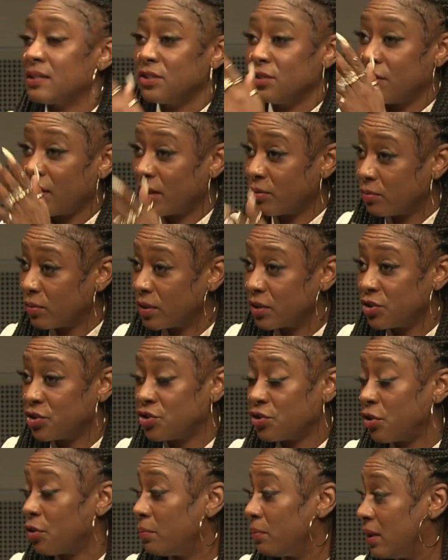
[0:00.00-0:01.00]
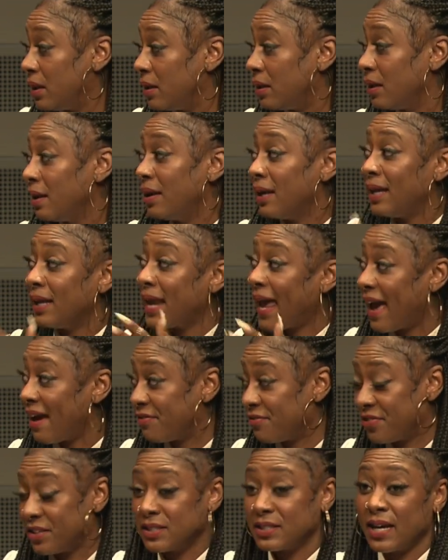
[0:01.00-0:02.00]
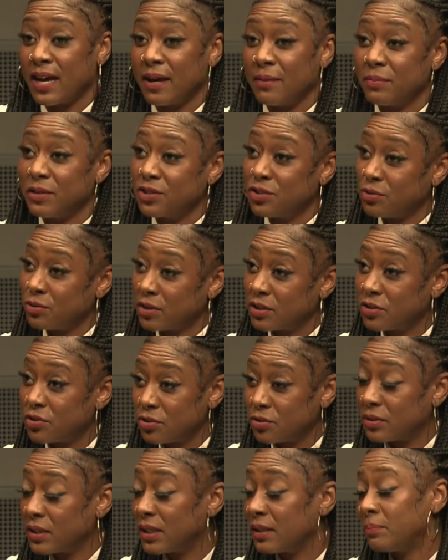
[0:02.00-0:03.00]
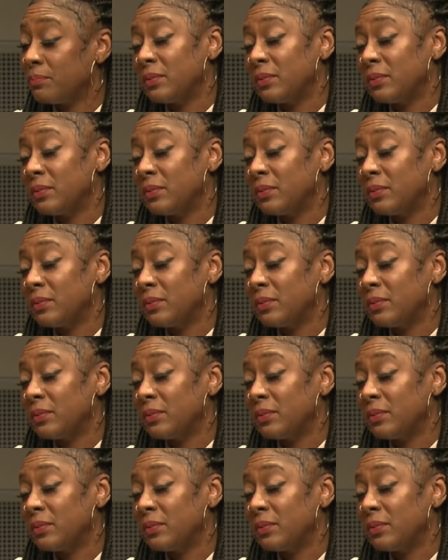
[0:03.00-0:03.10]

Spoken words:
and you gotta really show me in half the time that you can do it,